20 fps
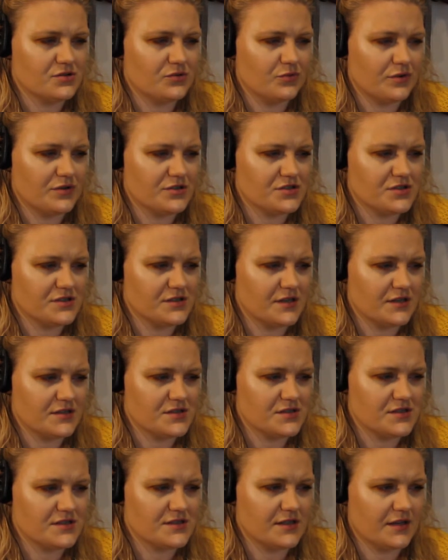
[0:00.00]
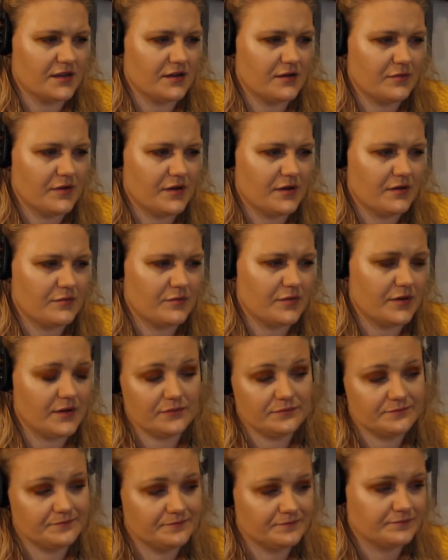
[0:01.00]
to what she's actually singing about, yeah,
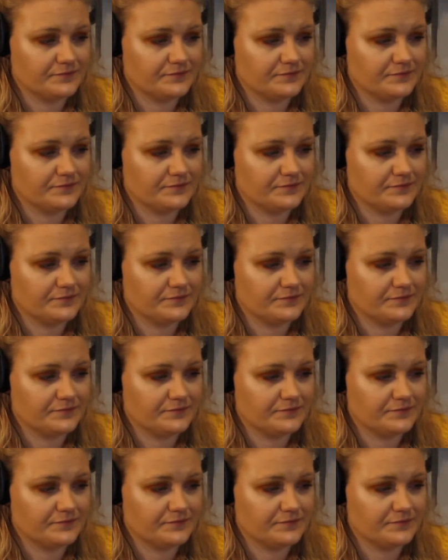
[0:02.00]
but